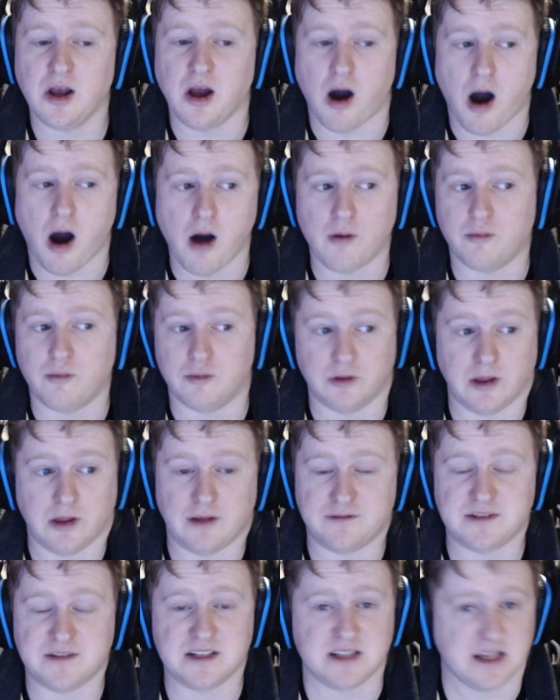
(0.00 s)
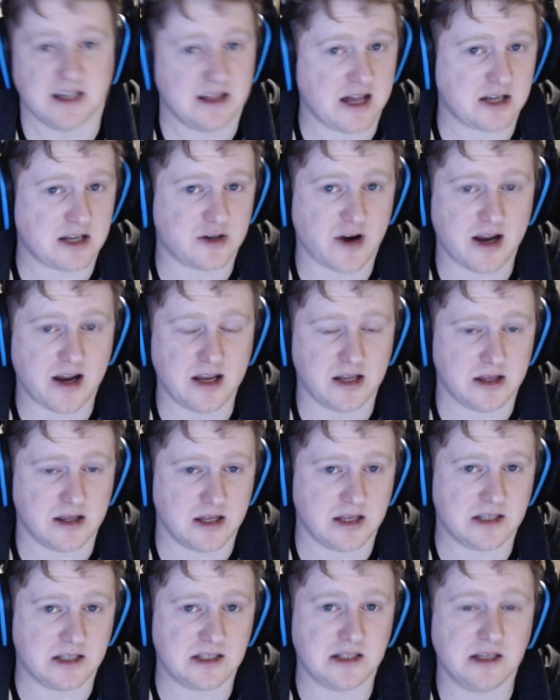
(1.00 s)
I would love to see that track in
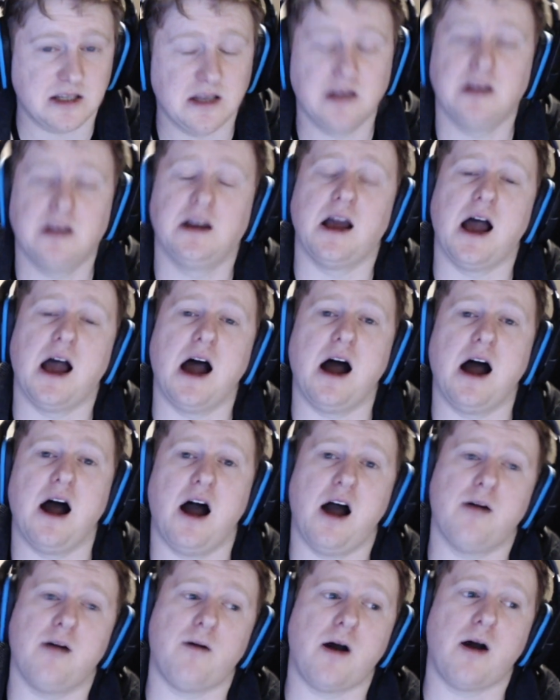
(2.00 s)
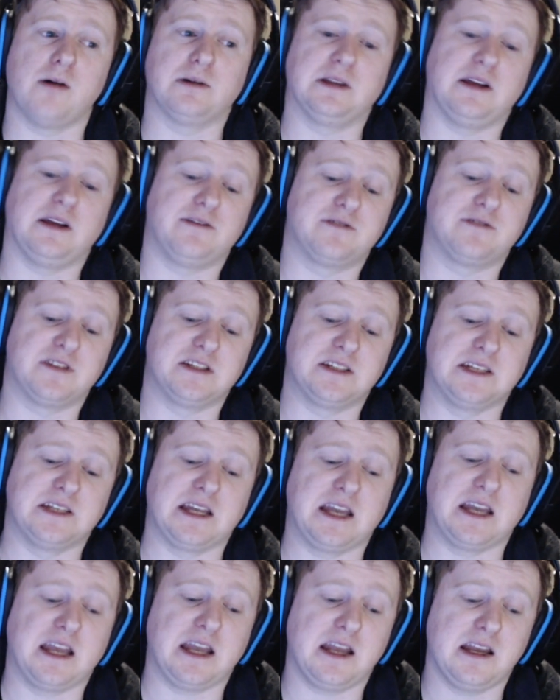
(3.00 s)
this. I would love to
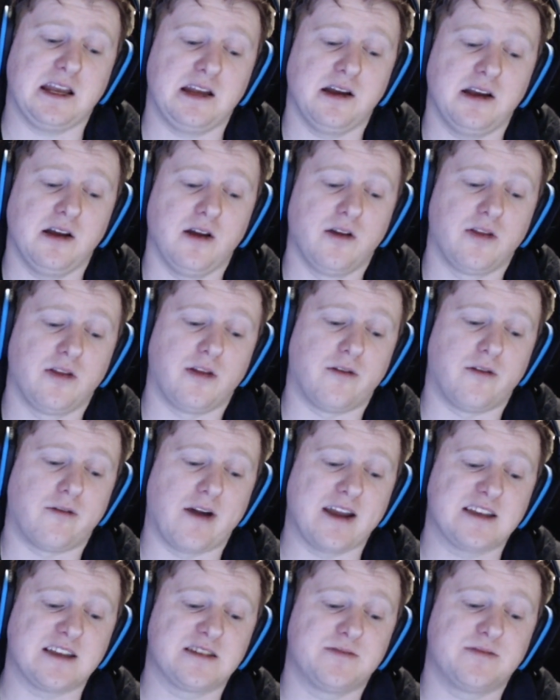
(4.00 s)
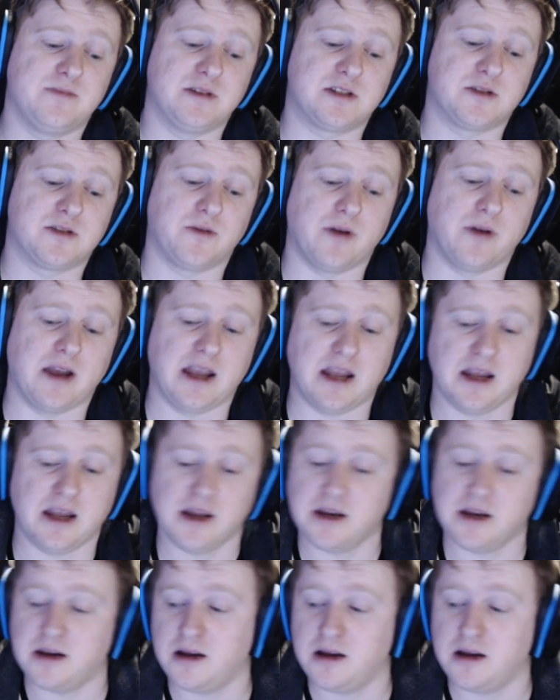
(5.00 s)
see the race between